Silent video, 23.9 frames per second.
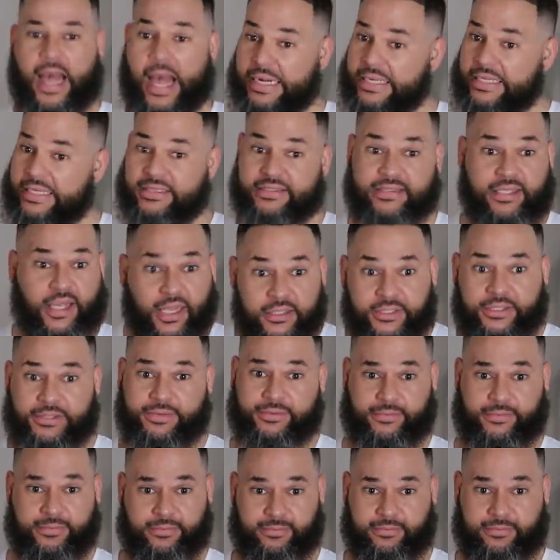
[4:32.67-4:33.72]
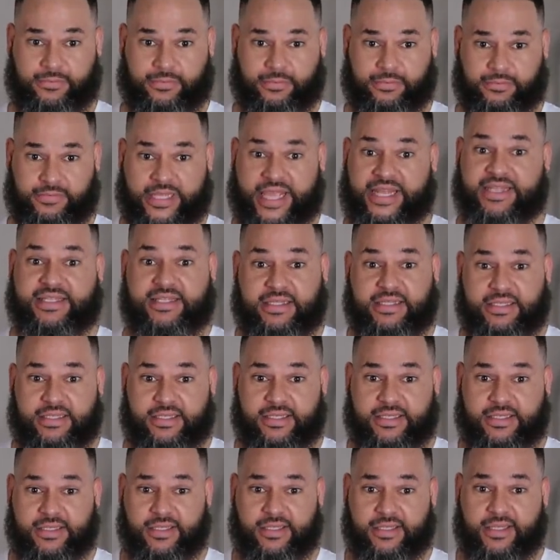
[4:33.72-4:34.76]
I didn't touch them.
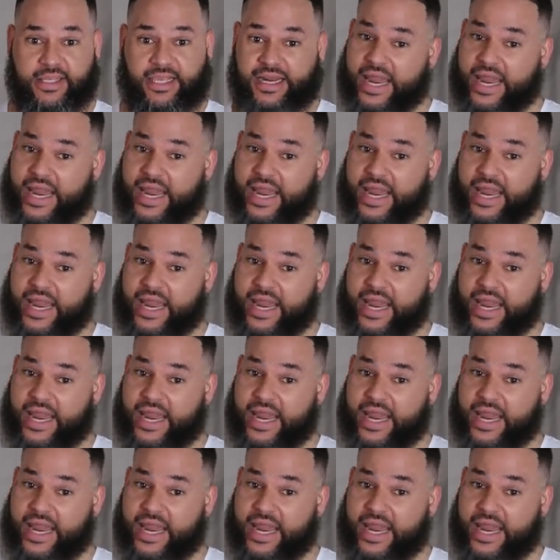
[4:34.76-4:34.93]
Nuh-uh.